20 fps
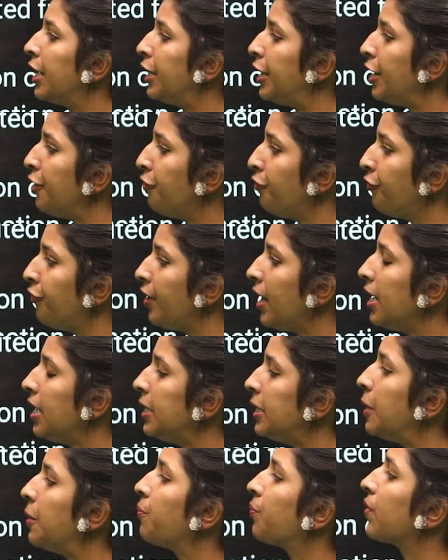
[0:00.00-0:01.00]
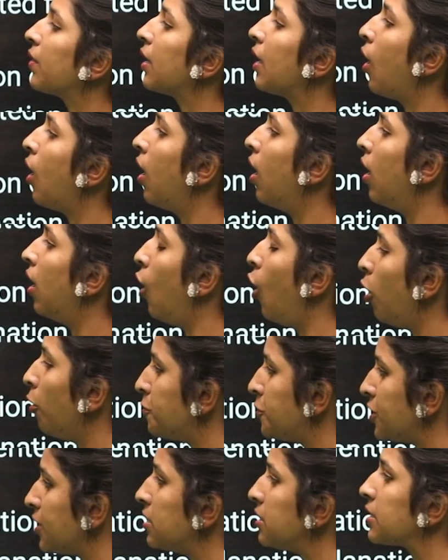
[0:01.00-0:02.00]
different
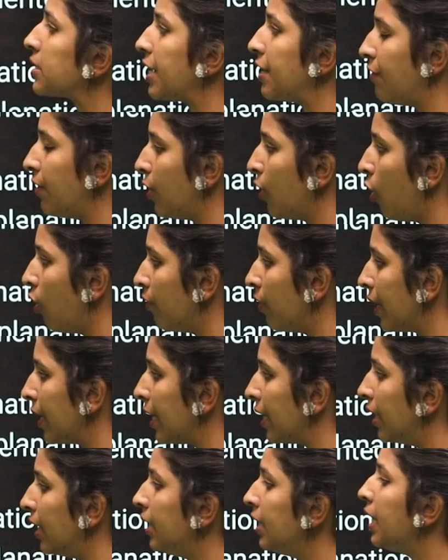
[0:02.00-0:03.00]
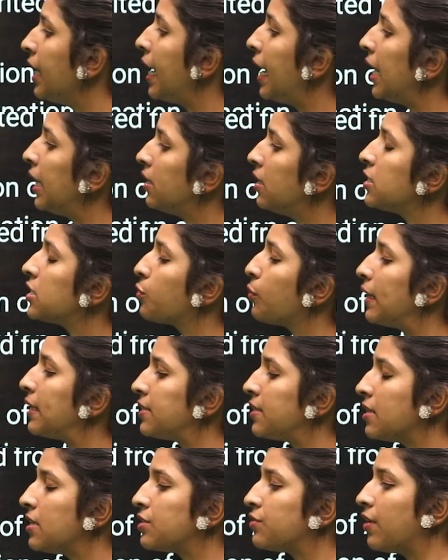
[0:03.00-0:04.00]
options given over here, and this
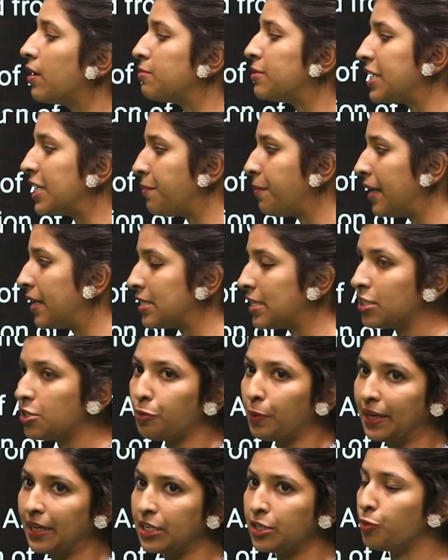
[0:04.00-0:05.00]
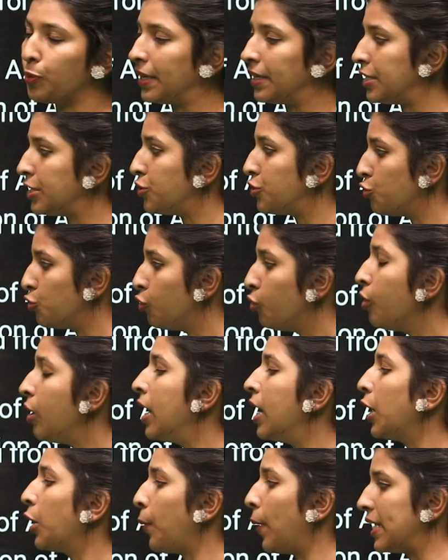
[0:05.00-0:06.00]
question is from CBSE 2022
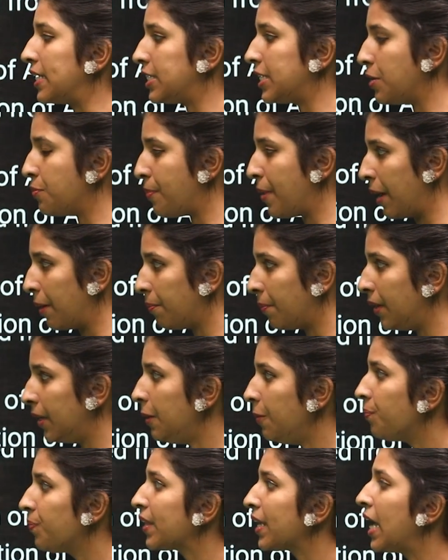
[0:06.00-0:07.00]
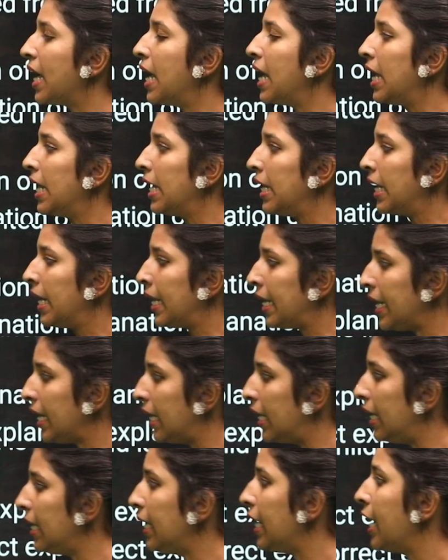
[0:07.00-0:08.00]
question paper.
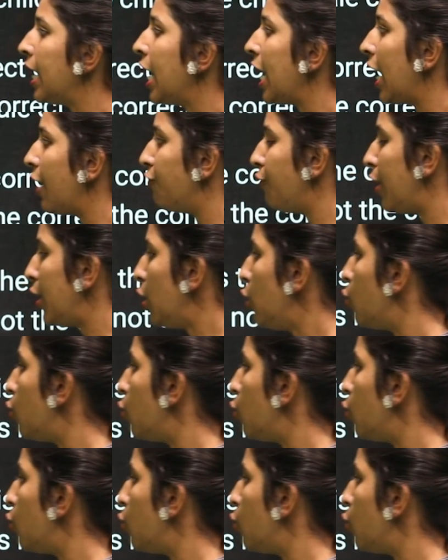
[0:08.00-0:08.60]
Here, when you